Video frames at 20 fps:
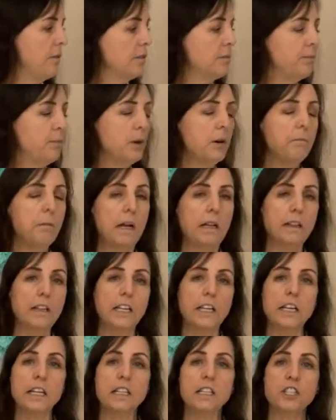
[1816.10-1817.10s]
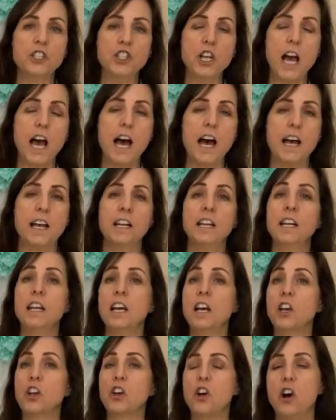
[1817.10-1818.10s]
put my link in the chat,
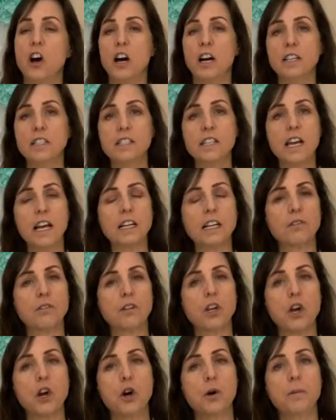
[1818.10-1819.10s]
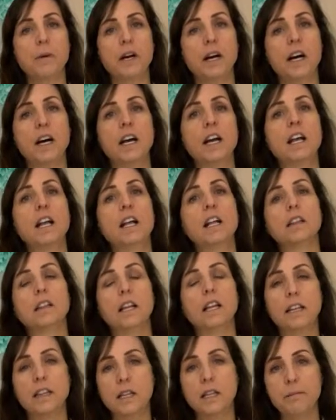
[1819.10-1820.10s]
contact Ricoma,
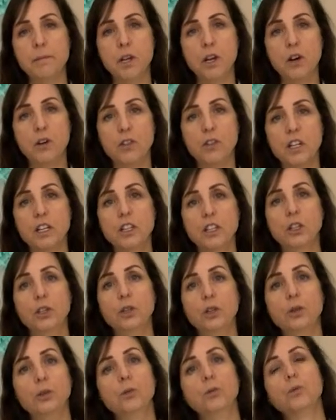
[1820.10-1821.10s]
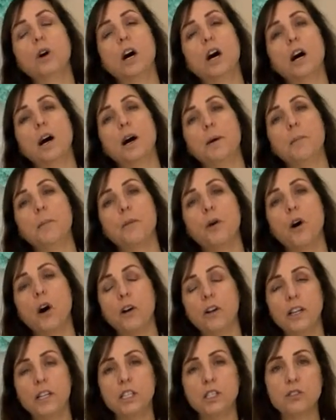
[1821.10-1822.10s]
let them know that you are
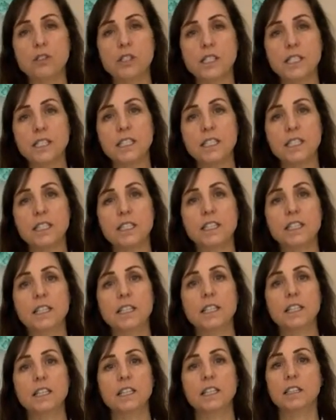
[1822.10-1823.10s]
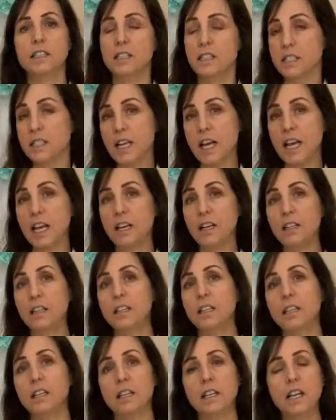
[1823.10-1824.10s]
interested in the sale.
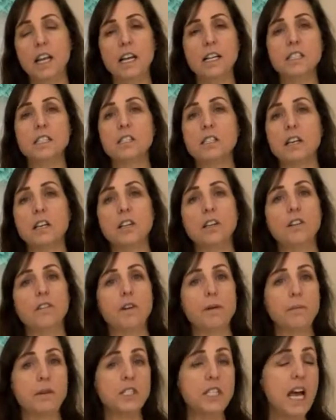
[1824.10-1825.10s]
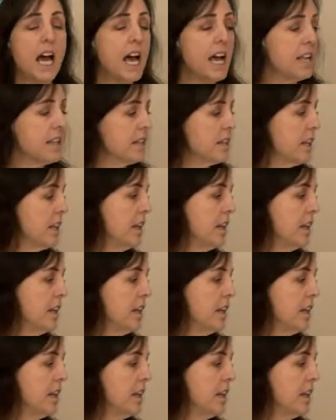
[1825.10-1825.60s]
It ends on November 10th.